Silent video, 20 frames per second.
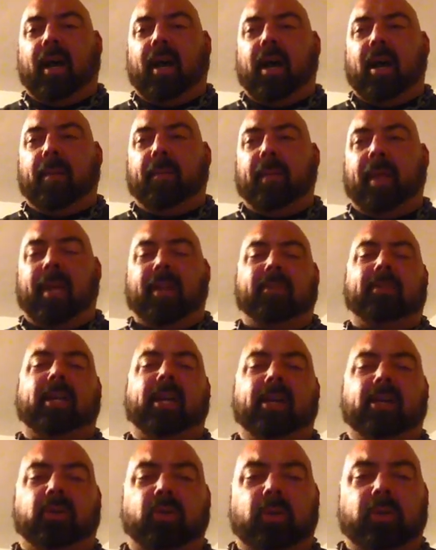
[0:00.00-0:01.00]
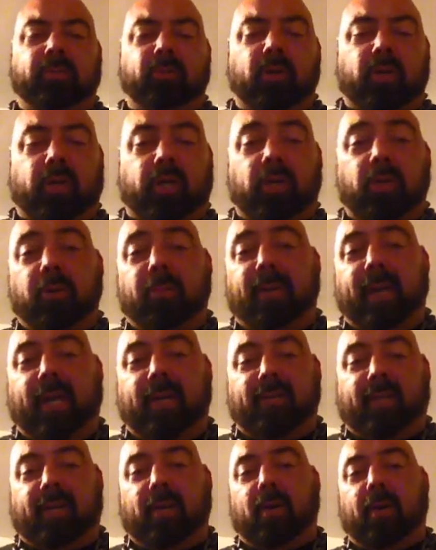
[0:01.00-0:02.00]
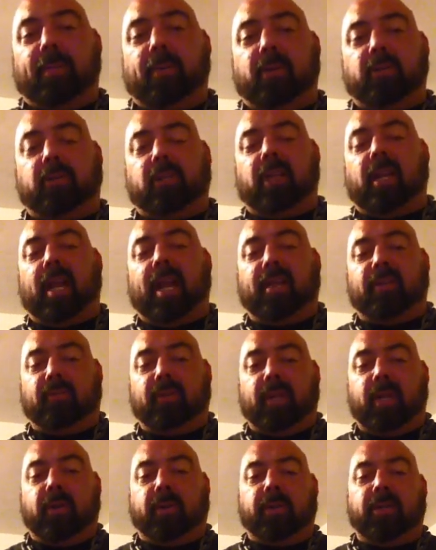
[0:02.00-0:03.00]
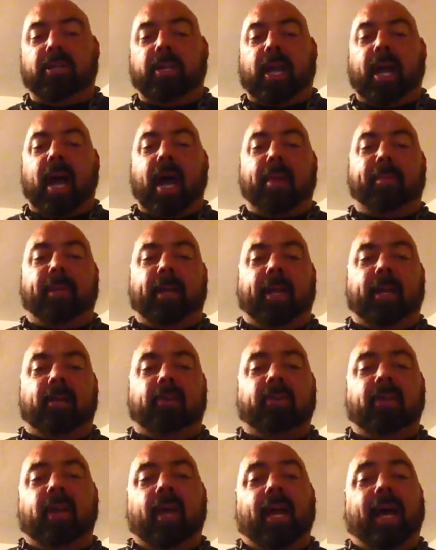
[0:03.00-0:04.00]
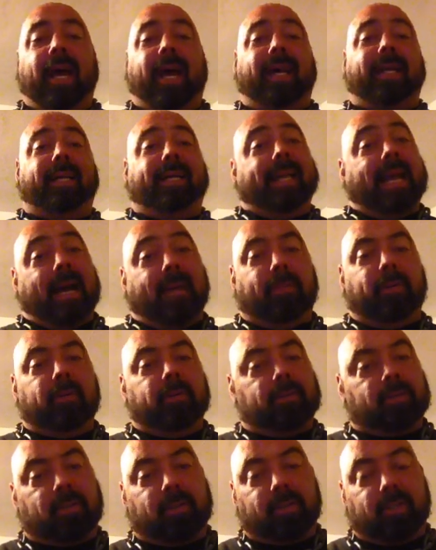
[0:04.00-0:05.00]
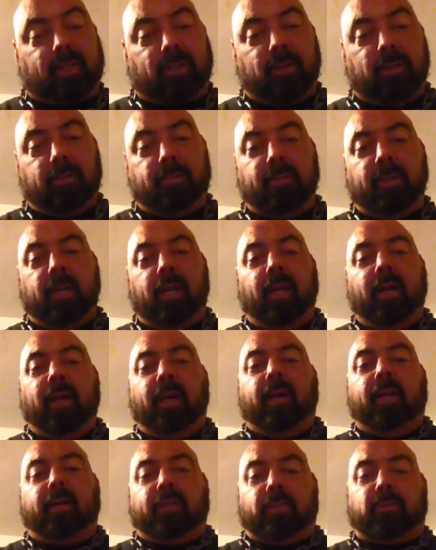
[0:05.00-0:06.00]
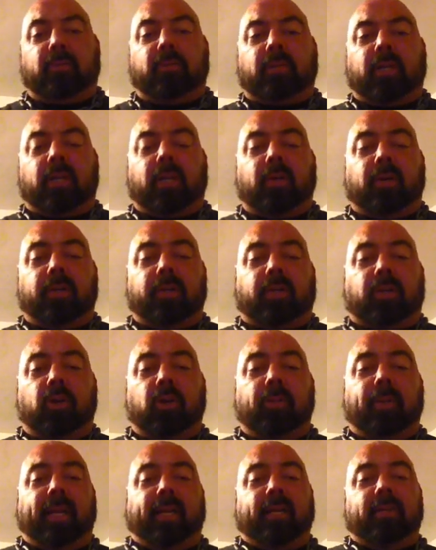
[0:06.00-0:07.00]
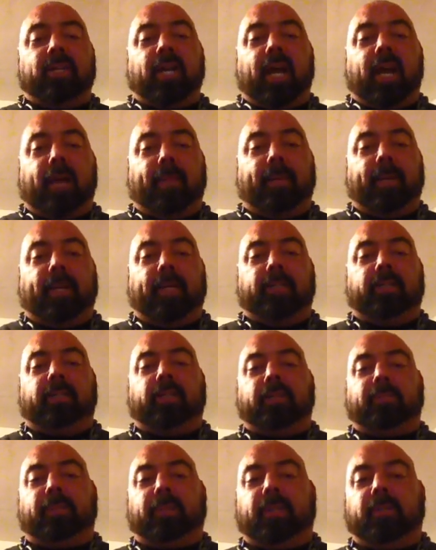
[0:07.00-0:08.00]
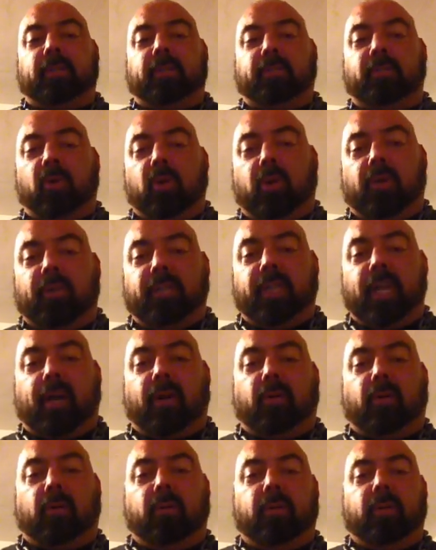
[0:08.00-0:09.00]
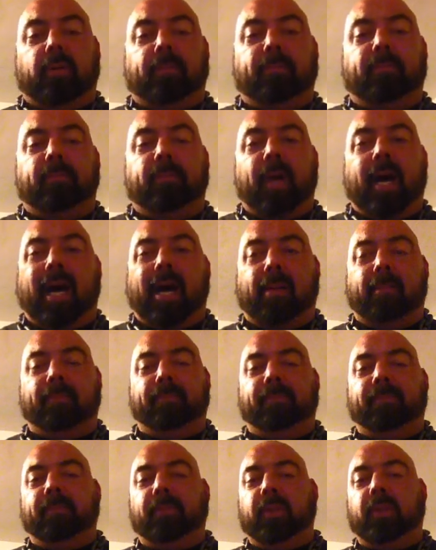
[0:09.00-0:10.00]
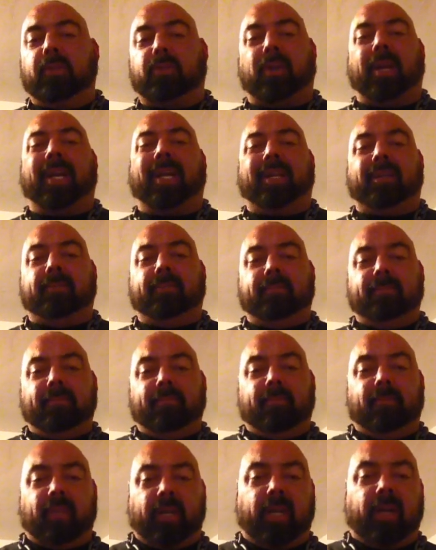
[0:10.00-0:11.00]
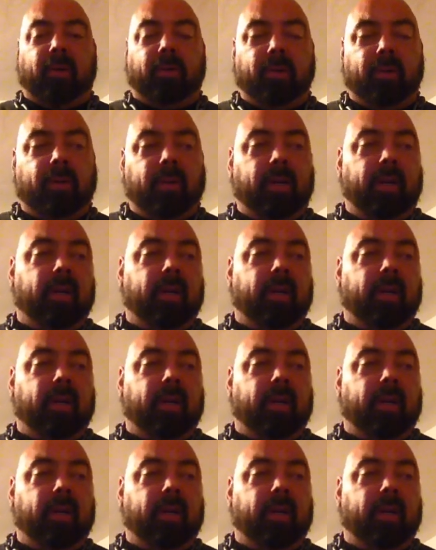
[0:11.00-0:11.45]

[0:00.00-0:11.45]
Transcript: And it's geared towards more the Cube page. I know I posted the last video on the JI page. I did not post it on the Cube. This one's going to go on the Cube and the JI page just because it's more of a general training video.